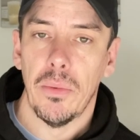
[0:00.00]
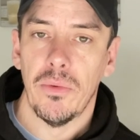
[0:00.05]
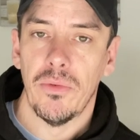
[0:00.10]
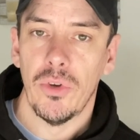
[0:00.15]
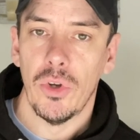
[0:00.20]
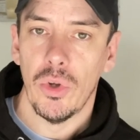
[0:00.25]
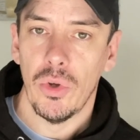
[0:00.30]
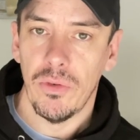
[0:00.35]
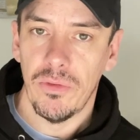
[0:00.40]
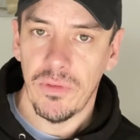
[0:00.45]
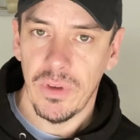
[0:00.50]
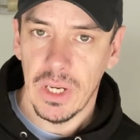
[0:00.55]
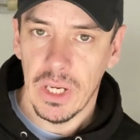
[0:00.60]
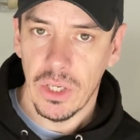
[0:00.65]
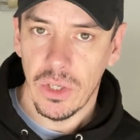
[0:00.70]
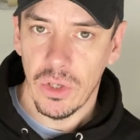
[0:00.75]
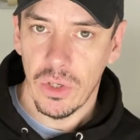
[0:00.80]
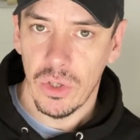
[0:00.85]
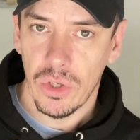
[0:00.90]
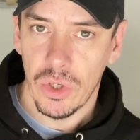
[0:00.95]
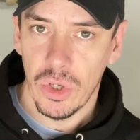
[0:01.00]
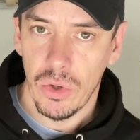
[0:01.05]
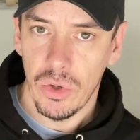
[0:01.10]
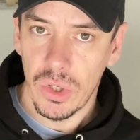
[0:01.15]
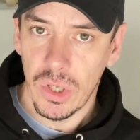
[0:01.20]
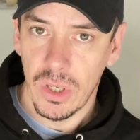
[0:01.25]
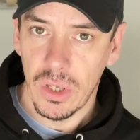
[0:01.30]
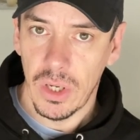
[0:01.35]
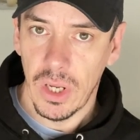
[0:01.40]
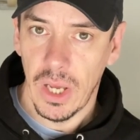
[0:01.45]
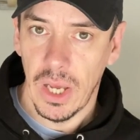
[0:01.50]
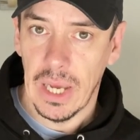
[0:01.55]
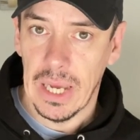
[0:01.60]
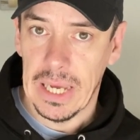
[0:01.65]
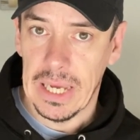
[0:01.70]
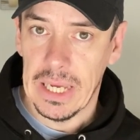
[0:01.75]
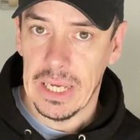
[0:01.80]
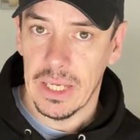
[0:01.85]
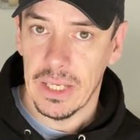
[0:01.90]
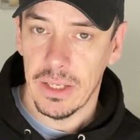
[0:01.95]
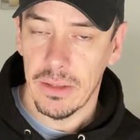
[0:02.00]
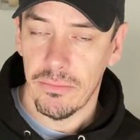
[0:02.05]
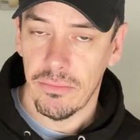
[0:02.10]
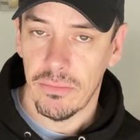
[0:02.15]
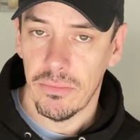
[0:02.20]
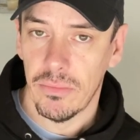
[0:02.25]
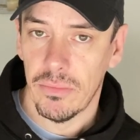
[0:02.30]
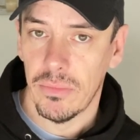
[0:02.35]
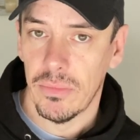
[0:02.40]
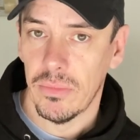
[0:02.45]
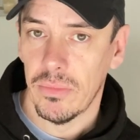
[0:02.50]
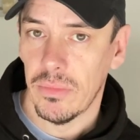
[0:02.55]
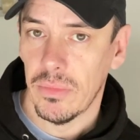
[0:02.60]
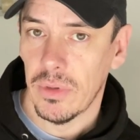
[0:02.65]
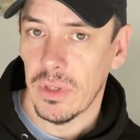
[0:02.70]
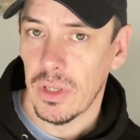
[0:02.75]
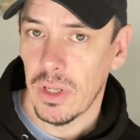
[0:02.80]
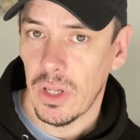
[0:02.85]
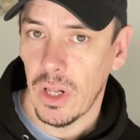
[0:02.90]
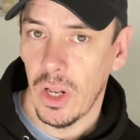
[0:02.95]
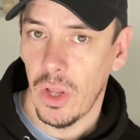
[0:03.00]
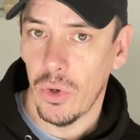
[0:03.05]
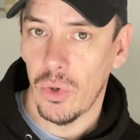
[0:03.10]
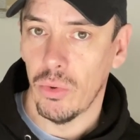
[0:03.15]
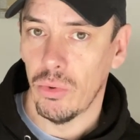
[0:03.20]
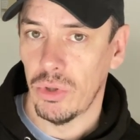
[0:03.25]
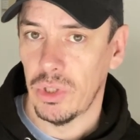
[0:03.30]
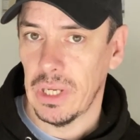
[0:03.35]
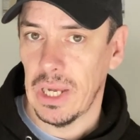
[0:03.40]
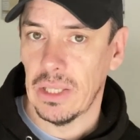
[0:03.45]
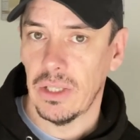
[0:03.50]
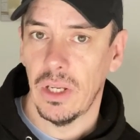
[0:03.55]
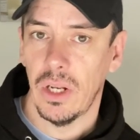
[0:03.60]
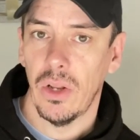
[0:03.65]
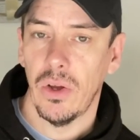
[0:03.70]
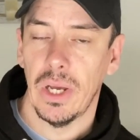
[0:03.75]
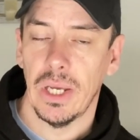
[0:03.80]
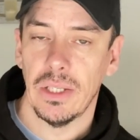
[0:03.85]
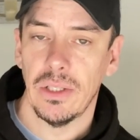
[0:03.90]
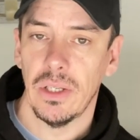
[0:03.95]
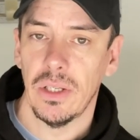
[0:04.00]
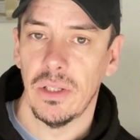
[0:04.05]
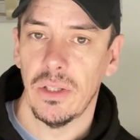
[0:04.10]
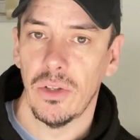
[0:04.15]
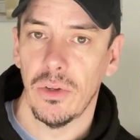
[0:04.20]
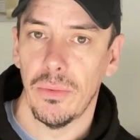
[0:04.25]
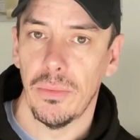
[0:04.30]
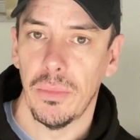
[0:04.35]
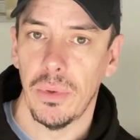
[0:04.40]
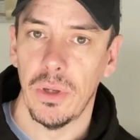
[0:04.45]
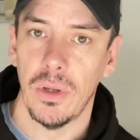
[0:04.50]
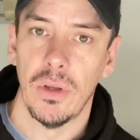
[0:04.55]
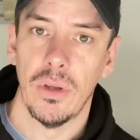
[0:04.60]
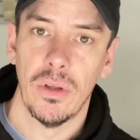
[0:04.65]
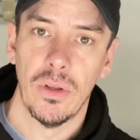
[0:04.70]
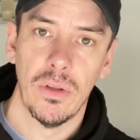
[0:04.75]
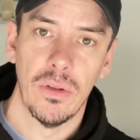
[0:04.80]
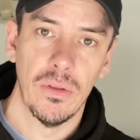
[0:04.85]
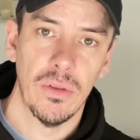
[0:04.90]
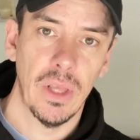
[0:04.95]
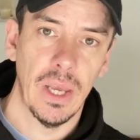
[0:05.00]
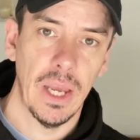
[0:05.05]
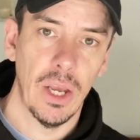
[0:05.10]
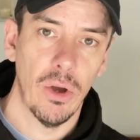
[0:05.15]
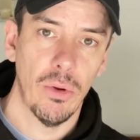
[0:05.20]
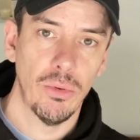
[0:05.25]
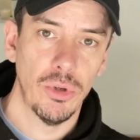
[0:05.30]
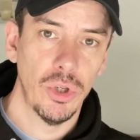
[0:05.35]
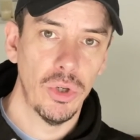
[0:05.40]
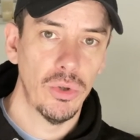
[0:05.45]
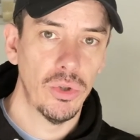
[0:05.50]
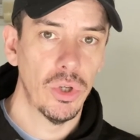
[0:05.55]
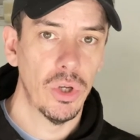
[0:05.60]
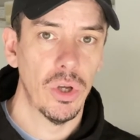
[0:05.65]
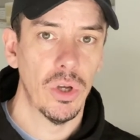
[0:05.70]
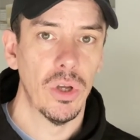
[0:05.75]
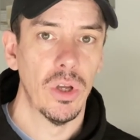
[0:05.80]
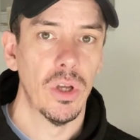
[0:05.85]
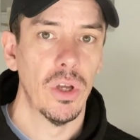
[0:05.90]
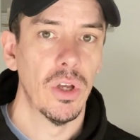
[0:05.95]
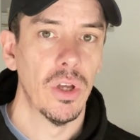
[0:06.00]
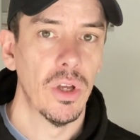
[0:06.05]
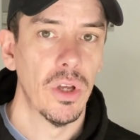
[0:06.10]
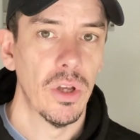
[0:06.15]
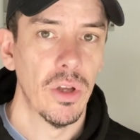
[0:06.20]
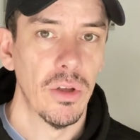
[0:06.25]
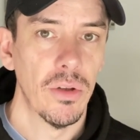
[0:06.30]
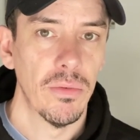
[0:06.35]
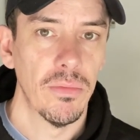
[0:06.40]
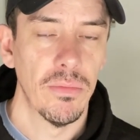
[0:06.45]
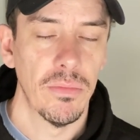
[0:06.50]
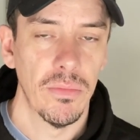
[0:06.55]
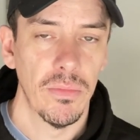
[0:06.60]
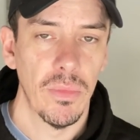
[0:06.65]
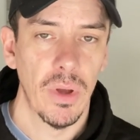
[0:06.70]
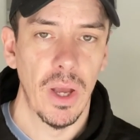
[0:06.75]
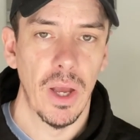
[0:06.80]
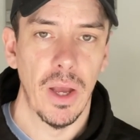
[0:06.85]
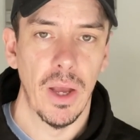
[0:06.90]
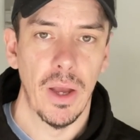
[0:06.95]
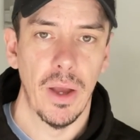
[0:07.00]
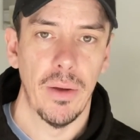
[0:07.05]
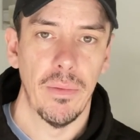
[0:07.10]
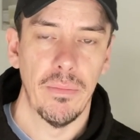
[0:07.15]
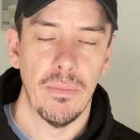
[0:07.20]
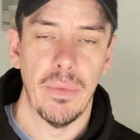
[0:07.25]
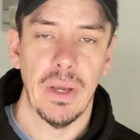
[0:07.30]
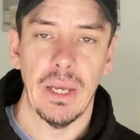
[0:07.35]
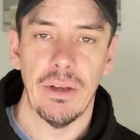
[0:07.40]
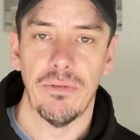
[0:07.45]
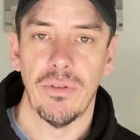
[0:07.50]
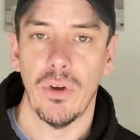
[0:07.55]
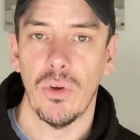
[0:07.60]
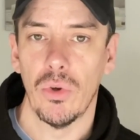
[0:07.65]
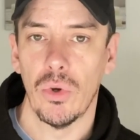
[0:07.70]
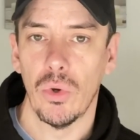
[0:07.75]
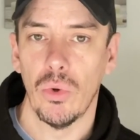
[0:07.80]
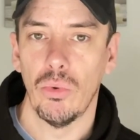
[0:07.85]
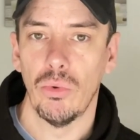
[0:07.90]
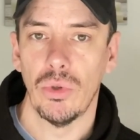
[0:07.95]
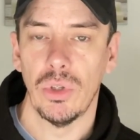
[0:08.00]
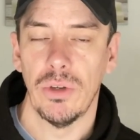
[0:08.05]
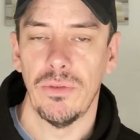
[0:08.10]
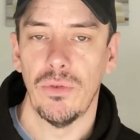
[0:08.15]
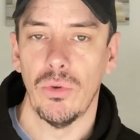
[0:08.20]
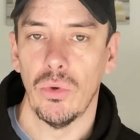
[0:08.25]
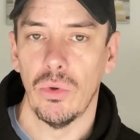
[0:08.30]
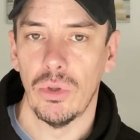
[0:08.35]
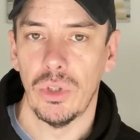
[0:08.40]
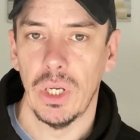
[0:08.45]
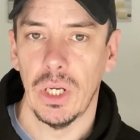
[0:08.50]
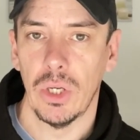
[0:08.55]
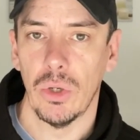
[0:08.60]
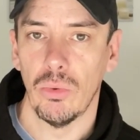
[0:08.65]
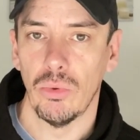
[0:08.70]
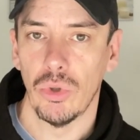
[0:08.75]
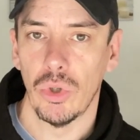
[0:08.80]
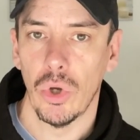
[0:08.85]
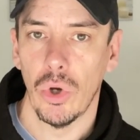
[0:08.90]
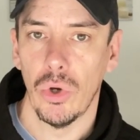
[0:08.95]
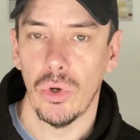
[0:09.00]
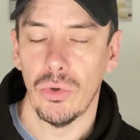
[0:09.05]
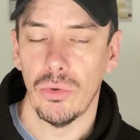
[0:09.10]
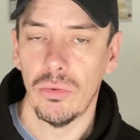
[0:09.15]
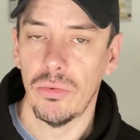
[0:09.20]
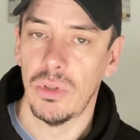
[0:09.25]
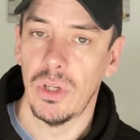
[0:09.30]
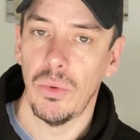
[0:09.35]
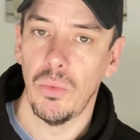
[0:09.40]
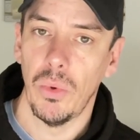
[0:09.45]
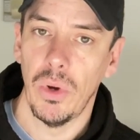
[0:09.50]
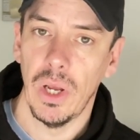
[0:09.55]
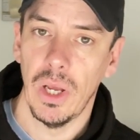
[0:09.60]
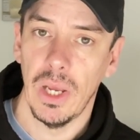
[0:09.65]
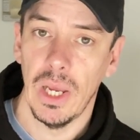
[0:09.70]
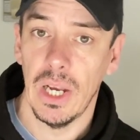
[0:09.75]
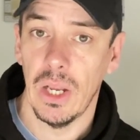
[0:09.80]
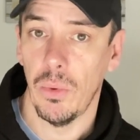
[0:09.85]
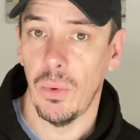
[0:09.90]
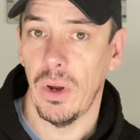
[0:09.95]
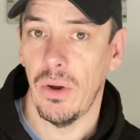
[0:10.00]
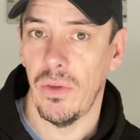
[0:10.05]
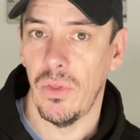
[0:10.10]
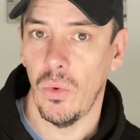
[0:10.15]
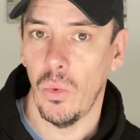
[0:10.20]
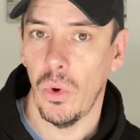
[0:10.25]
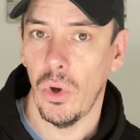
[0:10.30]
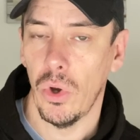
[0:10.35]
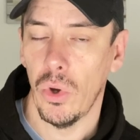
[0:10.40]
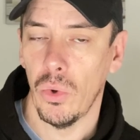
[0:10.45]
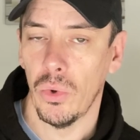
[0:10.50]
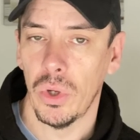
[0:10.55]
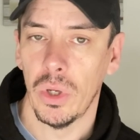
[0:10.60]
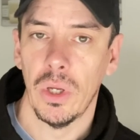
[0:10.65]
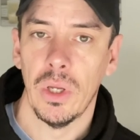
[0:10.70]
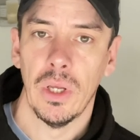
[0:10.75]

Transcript: New features using a local satellite system that helps you to make phone calls if your signal's gone somewhere, anywhere in the world.